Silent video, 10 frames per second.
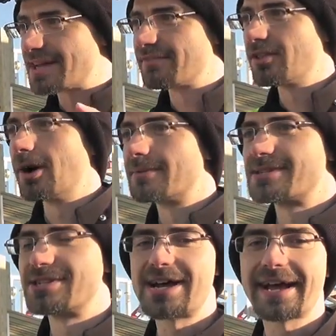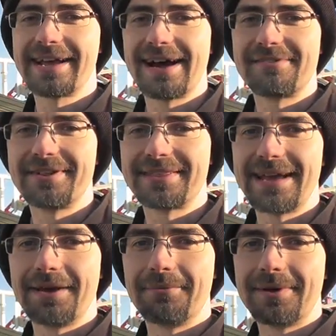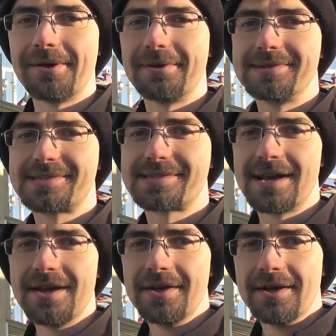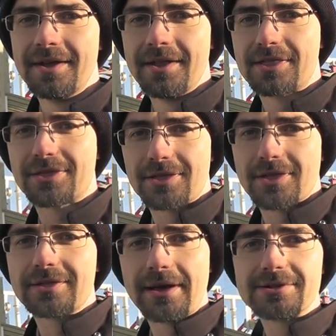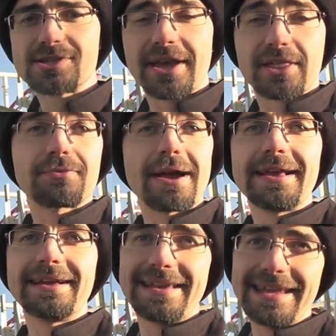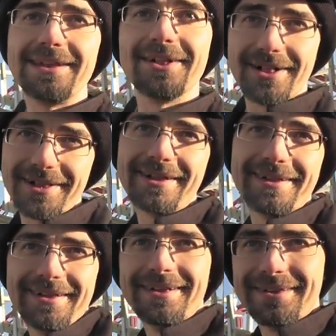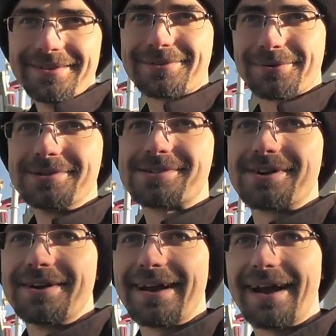envelopes and checking everything, it was like threading a needle through certain